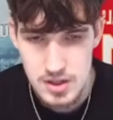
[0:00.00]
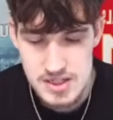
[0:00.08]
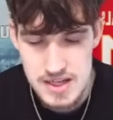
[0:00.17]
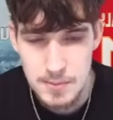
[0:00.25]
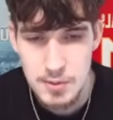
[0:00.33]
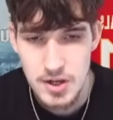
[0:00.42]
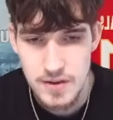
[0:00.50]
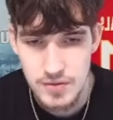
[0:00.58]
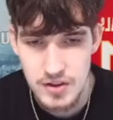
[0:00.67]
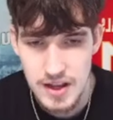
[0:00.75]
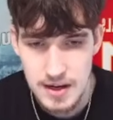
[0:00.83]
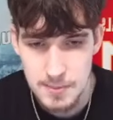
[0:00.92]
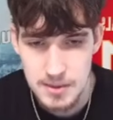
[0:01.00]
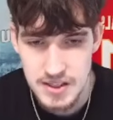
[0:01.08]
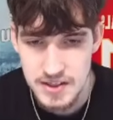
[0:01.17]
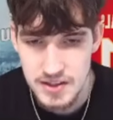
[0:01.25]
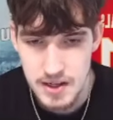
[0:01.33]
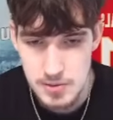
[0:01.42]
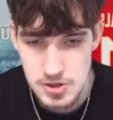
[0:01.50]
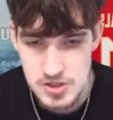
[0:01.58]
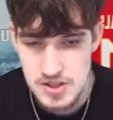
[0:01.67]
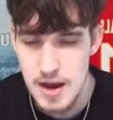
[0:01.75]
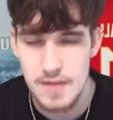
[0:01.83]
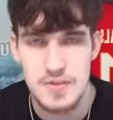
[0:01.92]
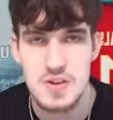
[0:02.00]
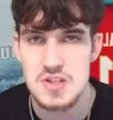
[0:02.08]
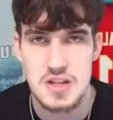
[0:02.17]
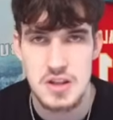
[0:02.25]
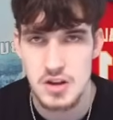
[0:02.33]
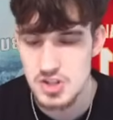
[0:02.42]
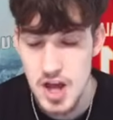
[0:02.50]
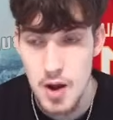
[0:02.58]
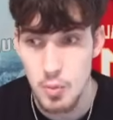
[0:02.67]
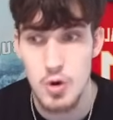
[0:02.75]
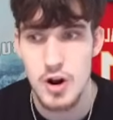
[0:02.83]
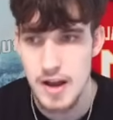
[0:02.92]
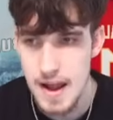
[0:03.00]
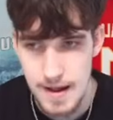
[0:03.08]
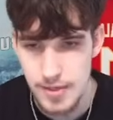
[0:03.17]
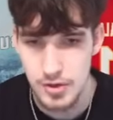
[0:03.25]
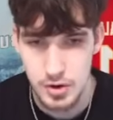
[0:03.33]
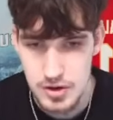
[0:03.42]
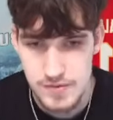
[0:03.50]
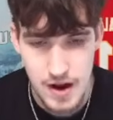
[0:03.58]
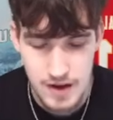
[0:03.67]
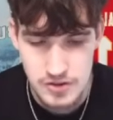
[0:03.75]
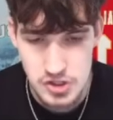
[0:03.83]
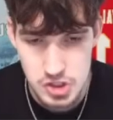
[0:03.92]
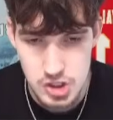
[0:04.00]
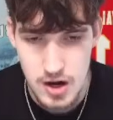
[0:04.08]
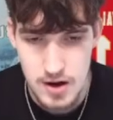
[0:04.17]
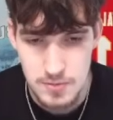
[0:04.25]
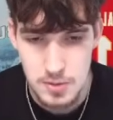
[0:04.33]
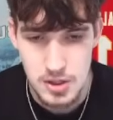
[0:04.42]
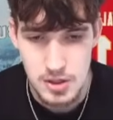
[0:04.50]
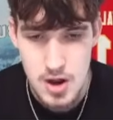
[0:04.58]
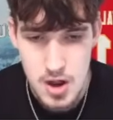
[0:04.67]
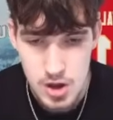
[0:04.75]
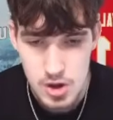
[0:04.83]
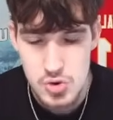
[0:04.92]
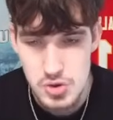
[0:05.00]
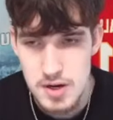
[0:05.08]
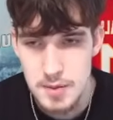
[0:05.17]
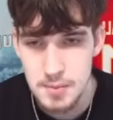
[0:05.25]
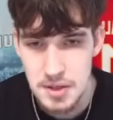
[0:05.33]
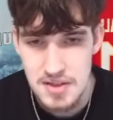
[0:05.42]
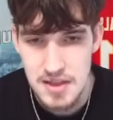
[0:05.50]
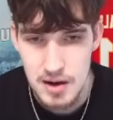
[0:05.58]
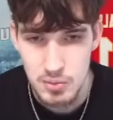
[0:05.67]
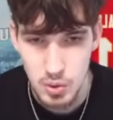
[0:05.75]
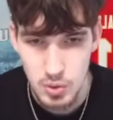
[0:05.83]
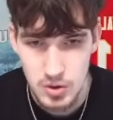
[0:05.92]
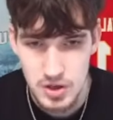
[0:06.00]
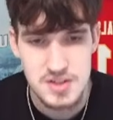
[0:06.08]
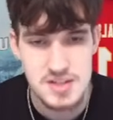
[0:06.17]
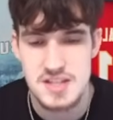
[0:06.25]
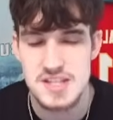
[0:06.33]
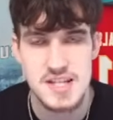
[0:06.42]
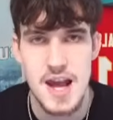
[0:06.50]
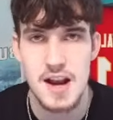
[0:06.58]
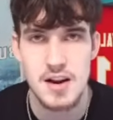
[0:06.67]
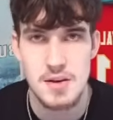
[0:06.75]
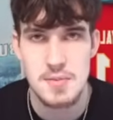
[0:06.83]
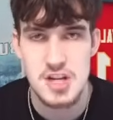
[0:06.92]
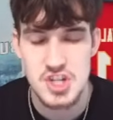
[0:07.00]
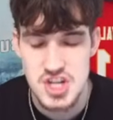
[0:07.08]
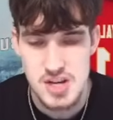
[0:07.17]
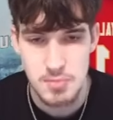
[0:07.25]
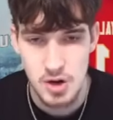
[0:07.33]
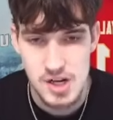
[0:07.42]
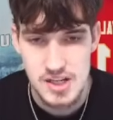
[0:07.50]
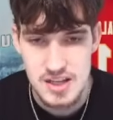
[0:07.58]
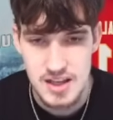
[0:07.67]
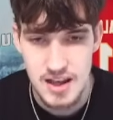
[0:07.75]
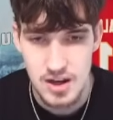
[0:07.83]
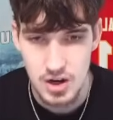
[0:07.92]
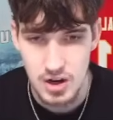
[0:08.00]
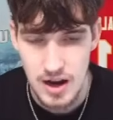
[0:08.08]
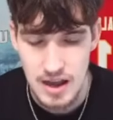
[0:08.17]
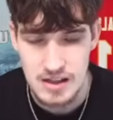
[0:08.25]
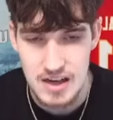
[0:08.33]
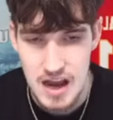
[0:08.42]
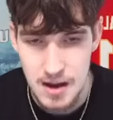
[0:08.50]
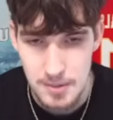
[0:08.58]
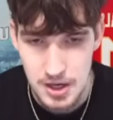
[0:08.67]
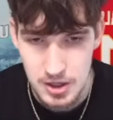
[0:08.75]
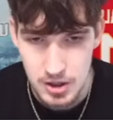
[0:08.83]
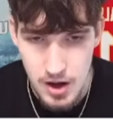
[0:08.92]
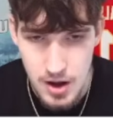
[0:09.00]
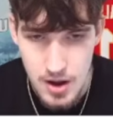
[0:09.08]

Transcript: Because I'm looking for like a Malik Neighbors. And obviously, there's not one at 35 in the draft, but who can play that role? Because it's not going to be Chimere DK or Alec Alamaner.